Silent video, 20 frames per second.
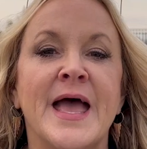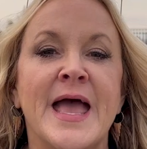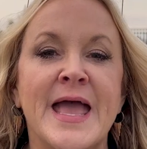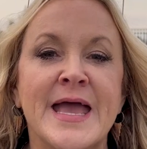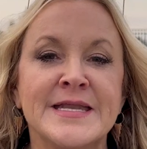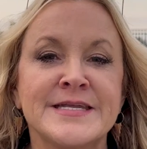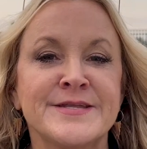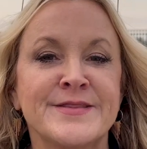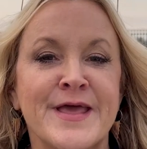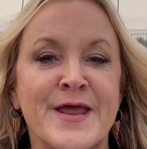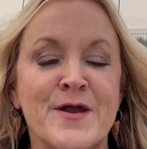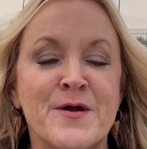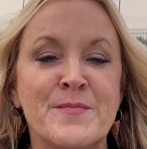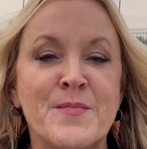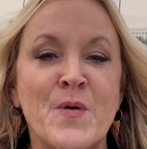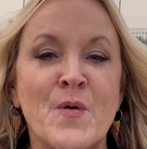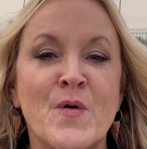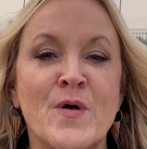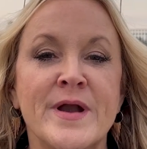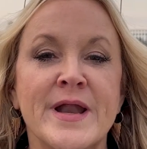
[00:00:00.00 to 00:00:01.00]
and to the
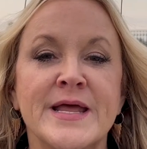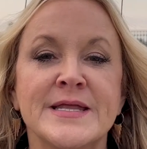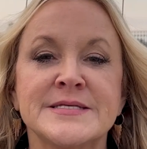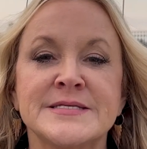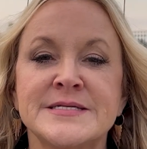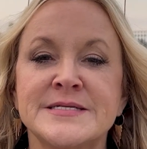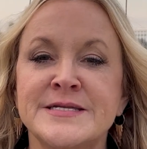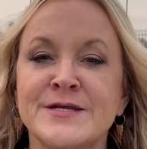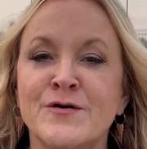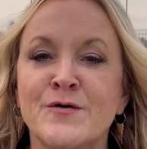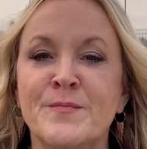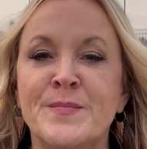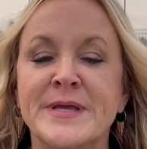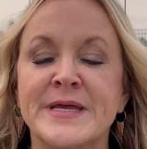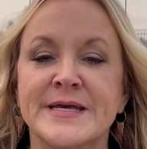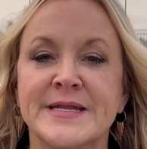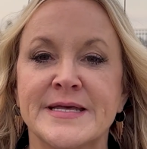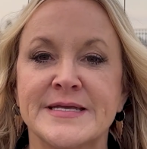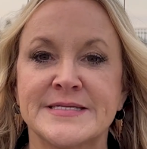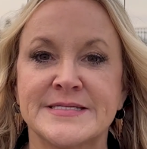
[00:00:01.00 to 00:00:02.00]
airport and still
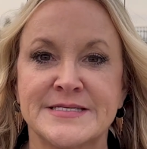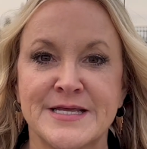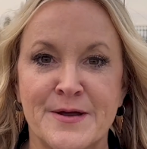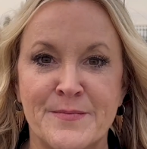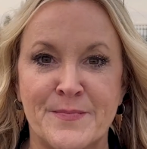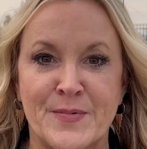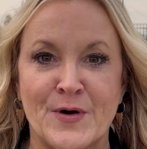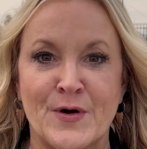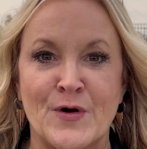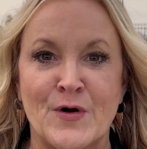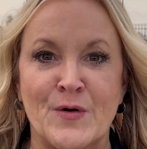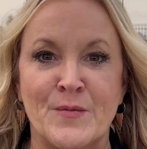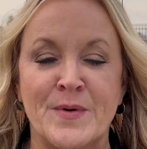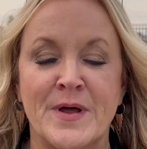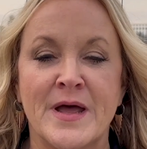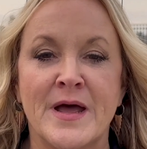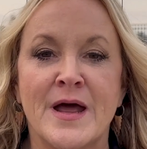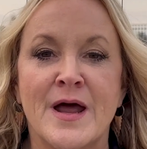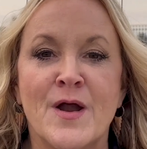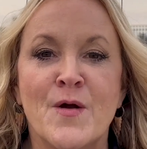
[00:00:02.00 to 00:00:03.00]
be in a suburb
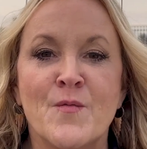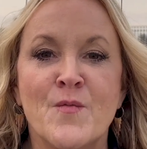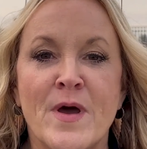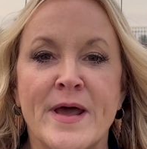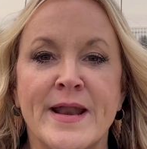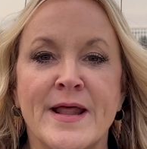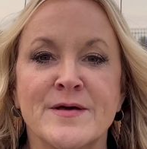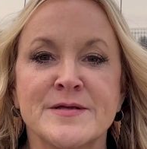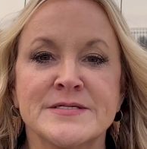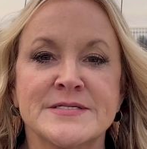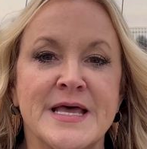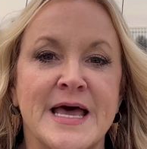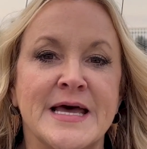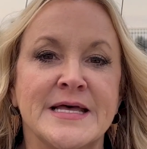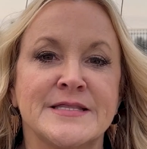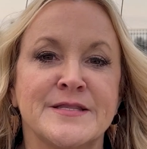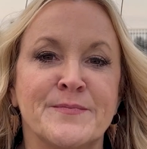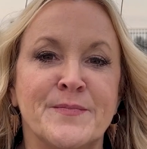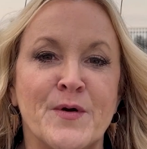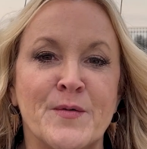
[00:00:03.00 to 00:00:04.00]
right
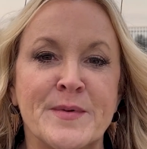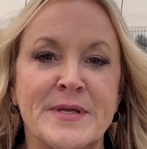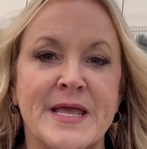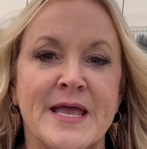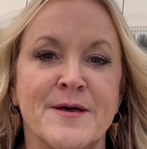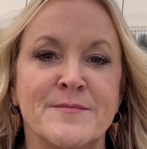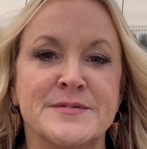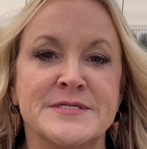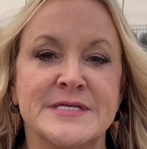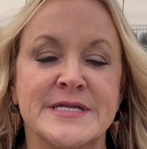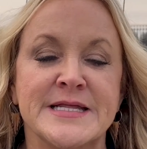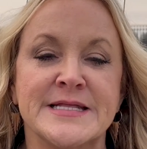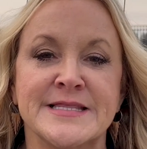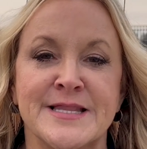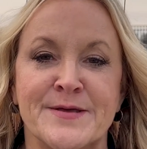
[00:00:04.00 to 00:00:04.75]
outside the Birmingham city